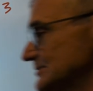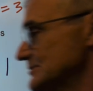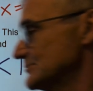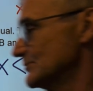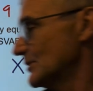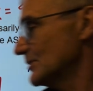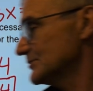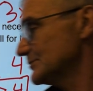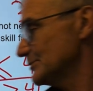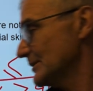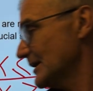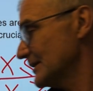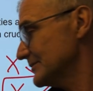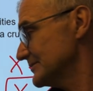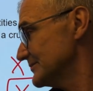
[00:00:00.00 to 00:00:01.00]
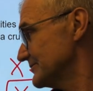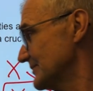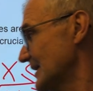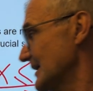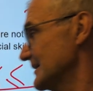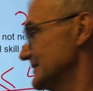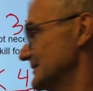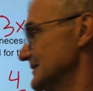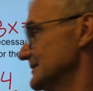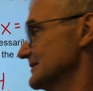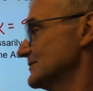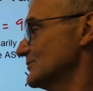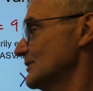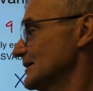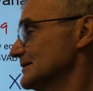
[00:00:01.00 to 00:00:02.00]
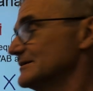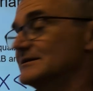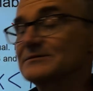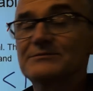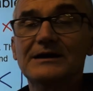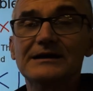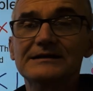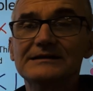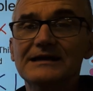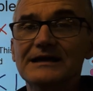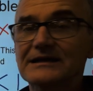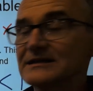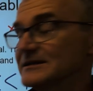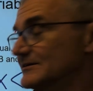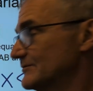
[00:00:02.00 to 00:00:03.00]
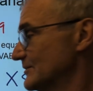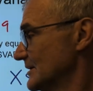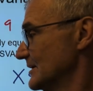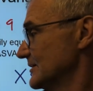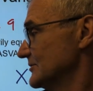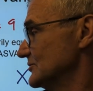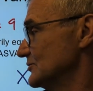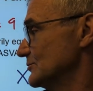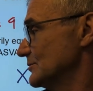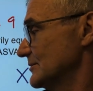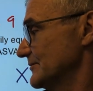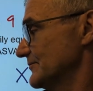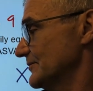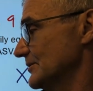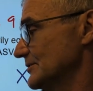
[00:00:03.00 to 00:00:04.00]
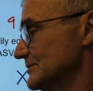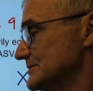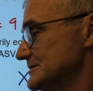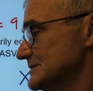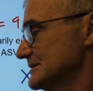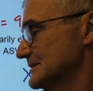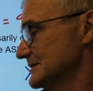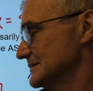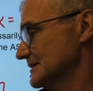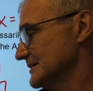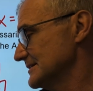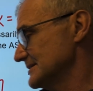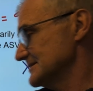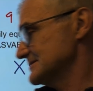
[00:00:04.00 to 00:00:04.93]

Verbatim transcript: you multiply or divide an inequality by a negative, you reverse the